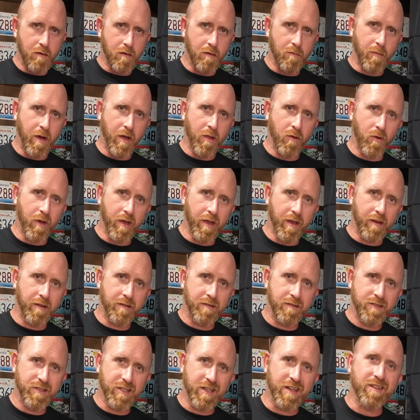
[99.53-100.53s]
By the way,
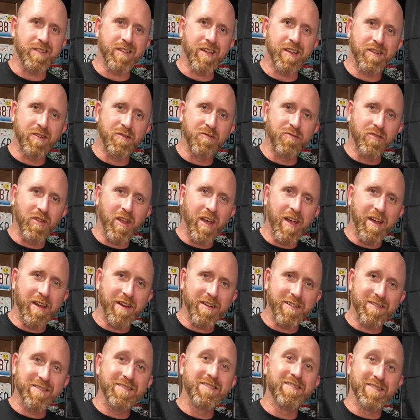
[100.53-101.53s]
check out that new flag.
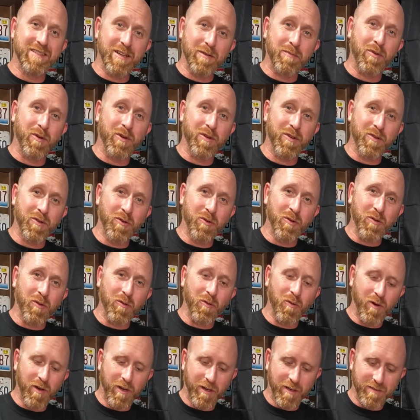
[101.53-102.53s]
Is that pretty cool or
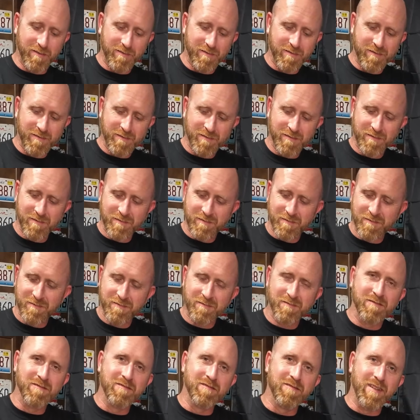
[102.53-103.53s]
what?
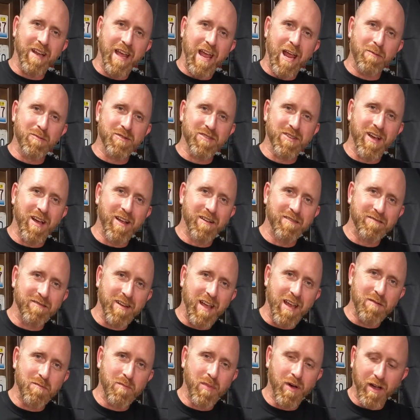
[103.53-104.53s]
Amazon,
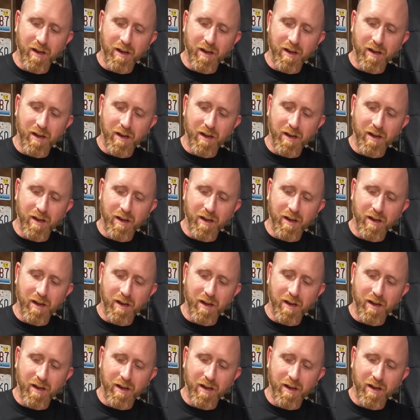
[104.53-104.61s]
$8.